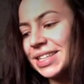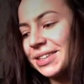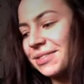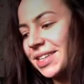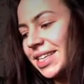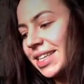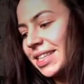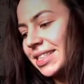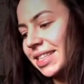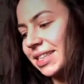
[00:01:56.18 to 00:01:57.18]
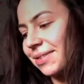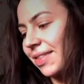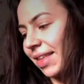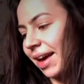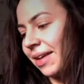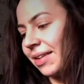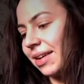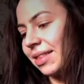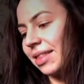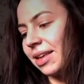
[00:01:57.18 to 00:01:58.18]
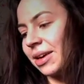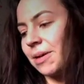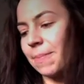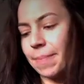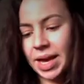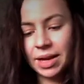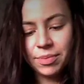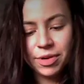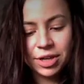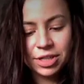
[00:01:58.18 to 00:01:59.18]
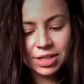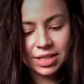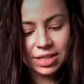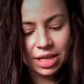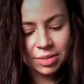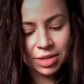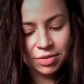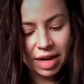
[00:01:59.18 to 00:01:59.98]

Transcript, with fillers: so we're going to continue with that. The paintbrush the gentleman